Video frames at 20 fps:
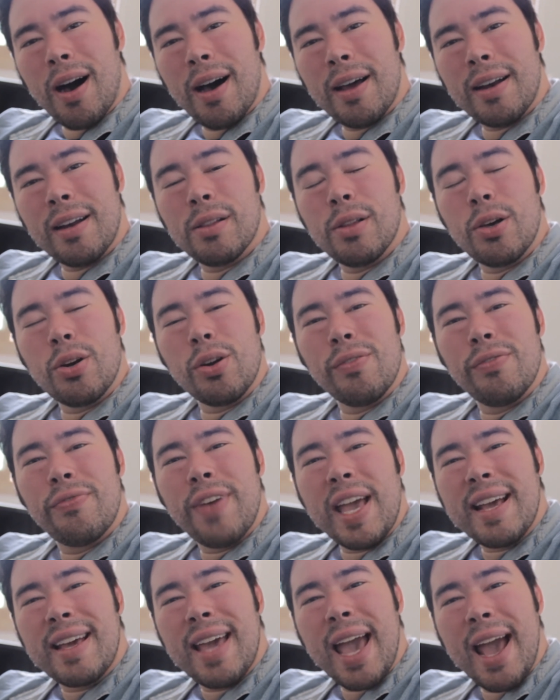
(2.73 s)
on a little
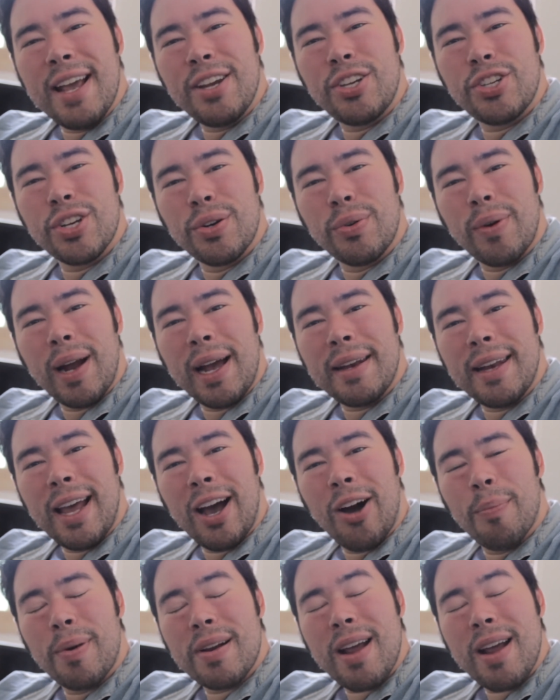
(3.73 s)
vacation right now,